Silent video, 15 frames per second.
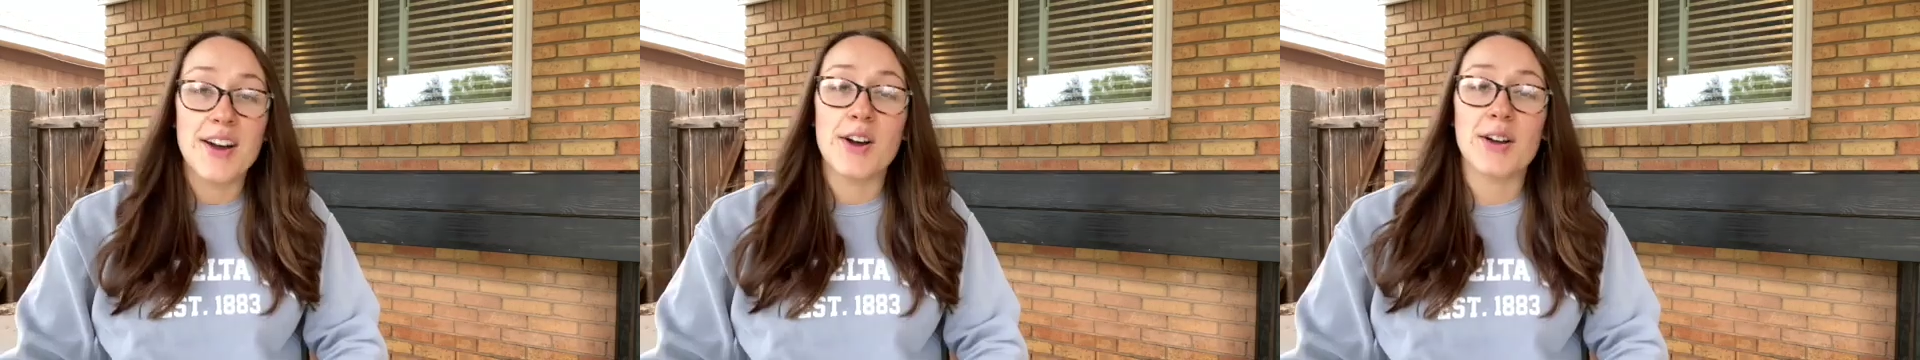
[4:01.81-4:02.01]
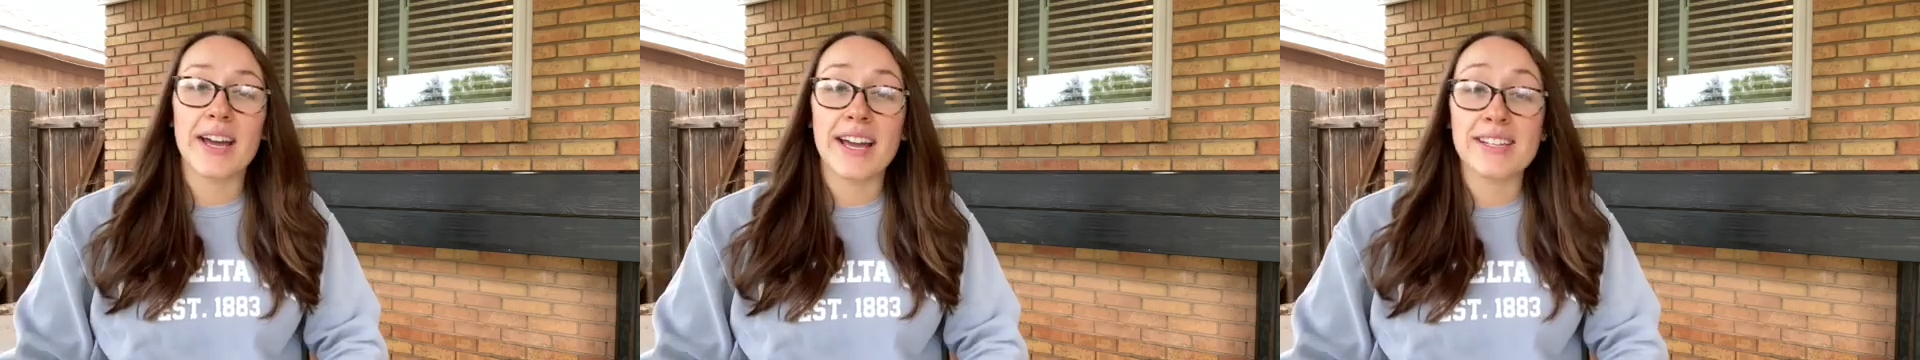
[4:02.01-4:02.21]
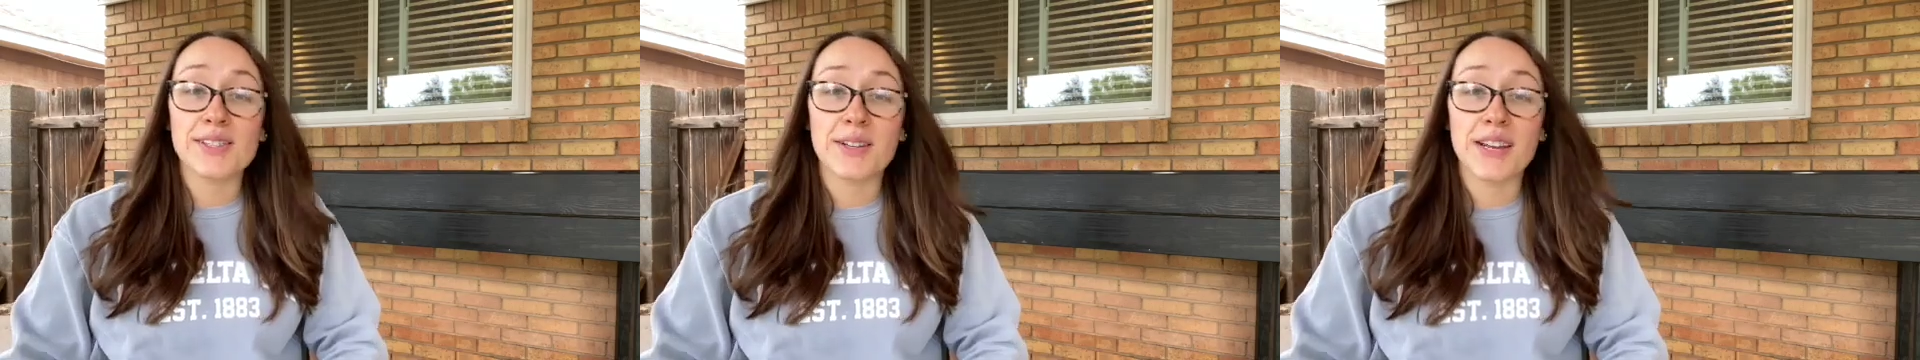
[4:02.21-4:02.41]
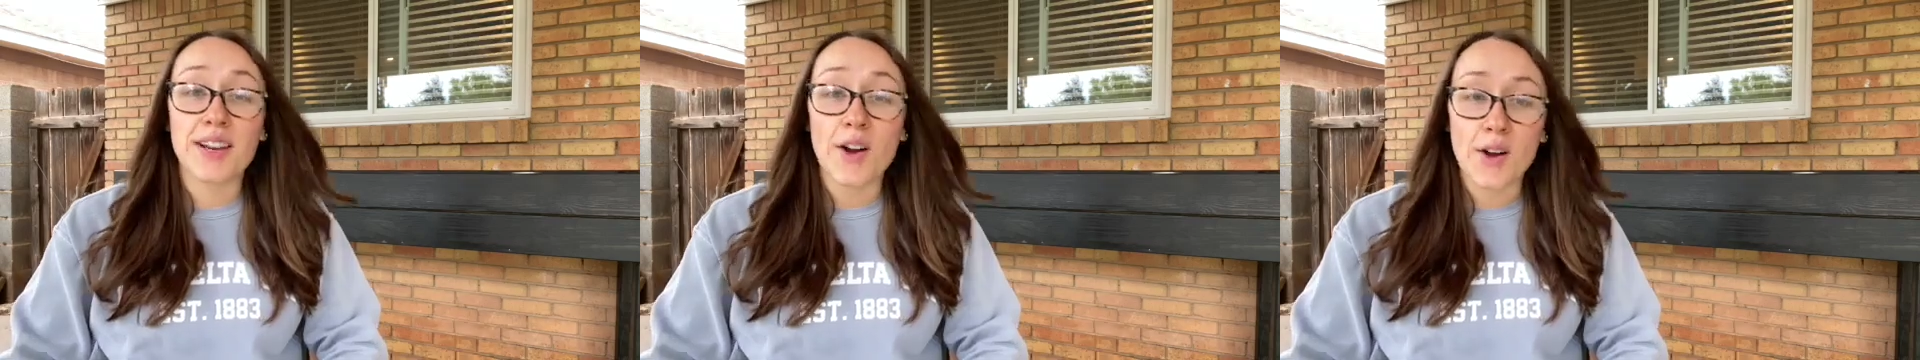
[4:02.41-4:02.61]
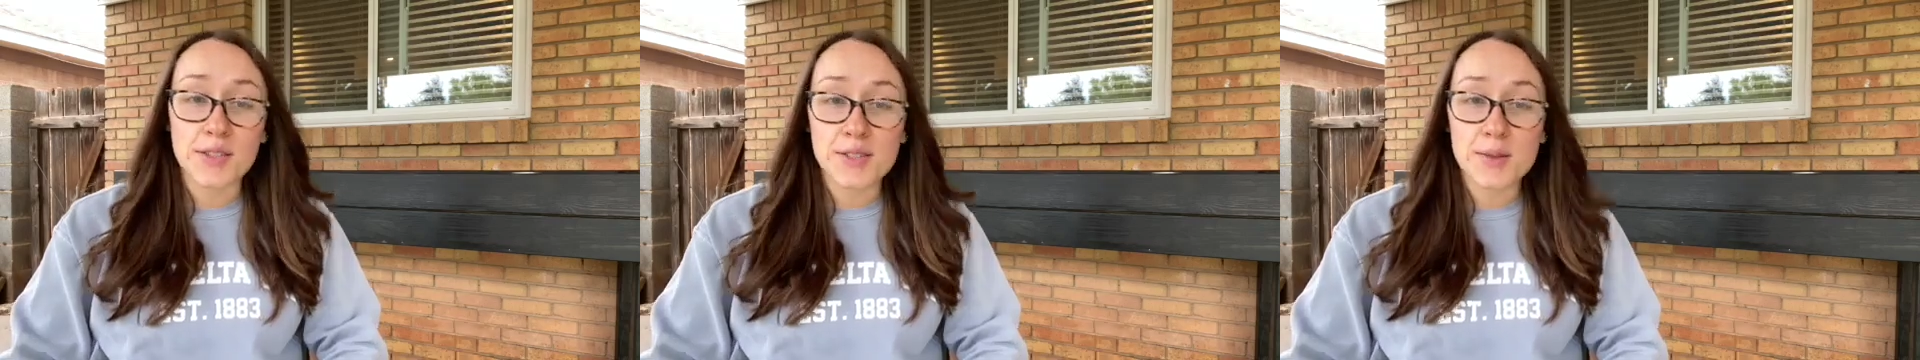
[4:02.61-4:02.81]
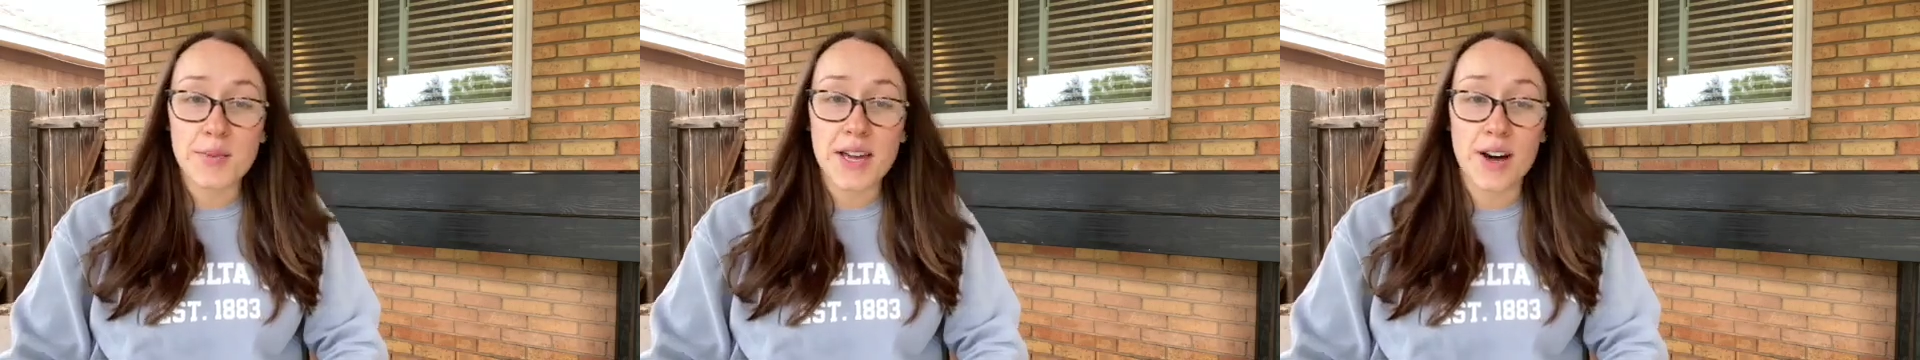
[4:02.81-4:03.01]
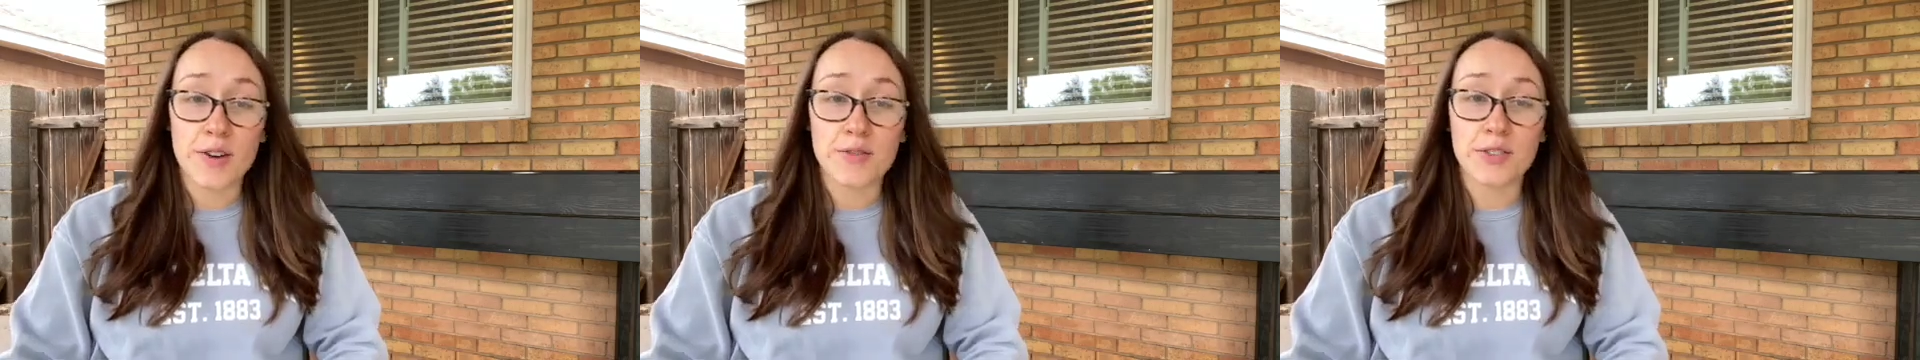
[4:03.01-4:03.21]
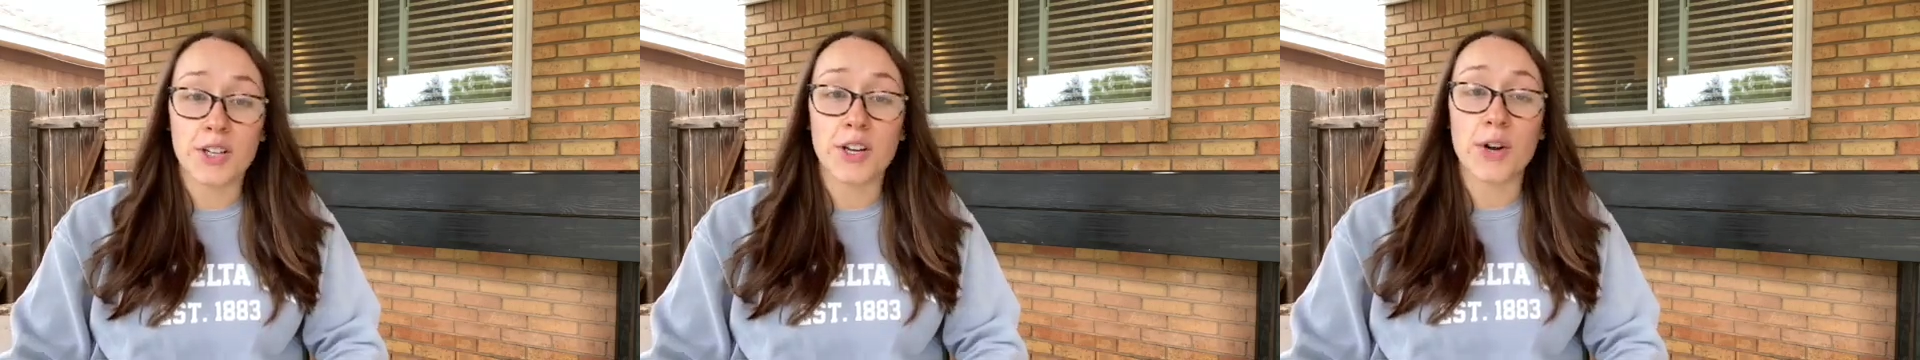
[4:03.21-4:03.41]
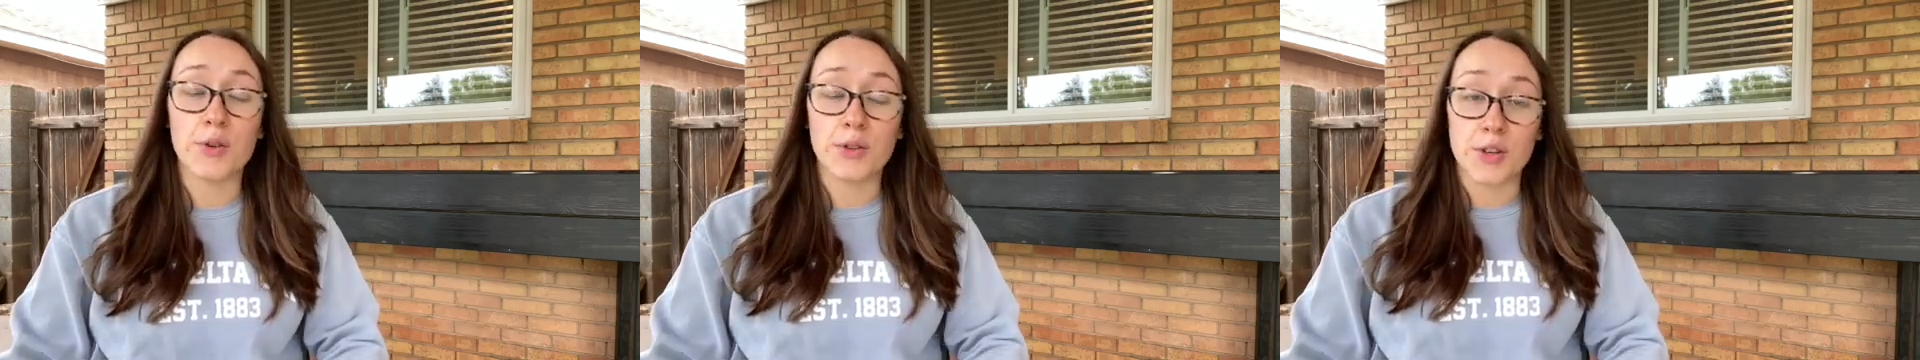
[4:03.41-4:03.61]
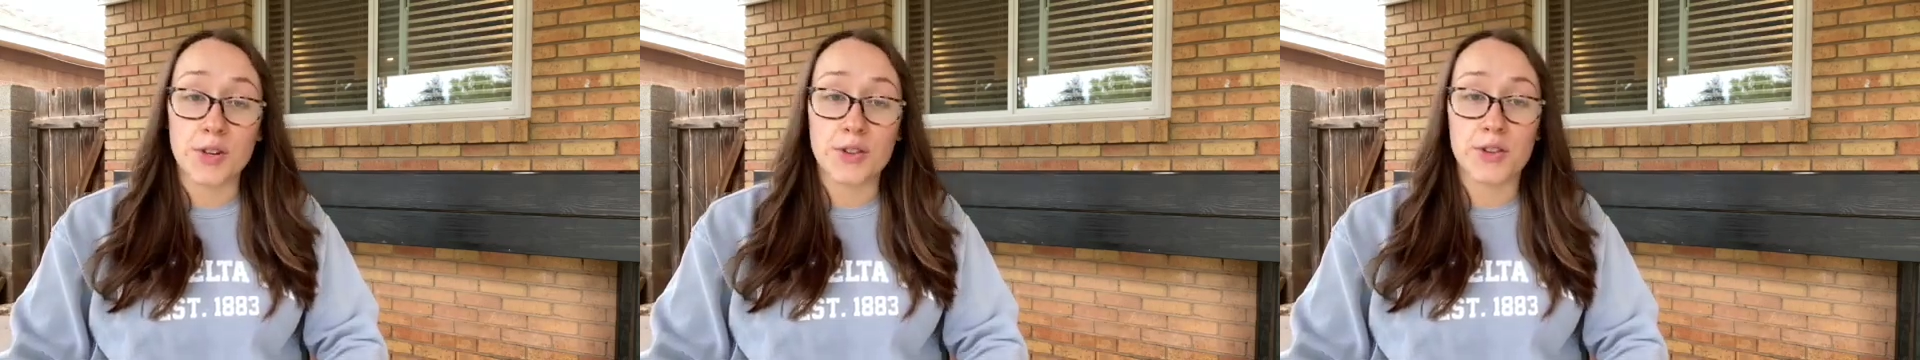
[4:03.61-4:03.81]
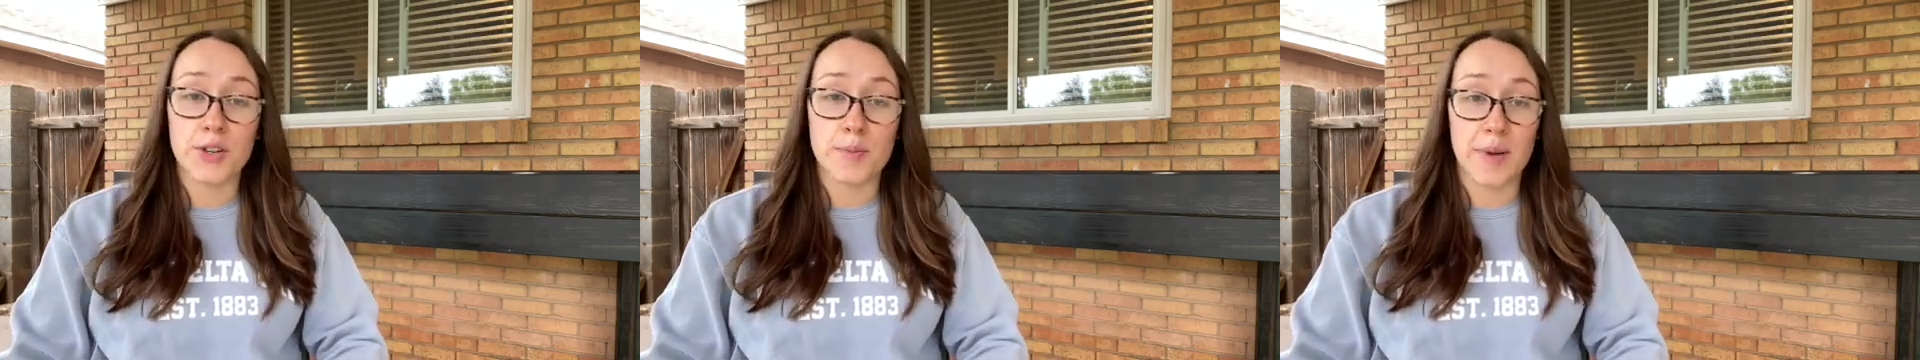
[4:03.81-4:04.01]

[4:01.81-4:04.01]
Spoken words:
Okay, so it can also be helpful to go look through your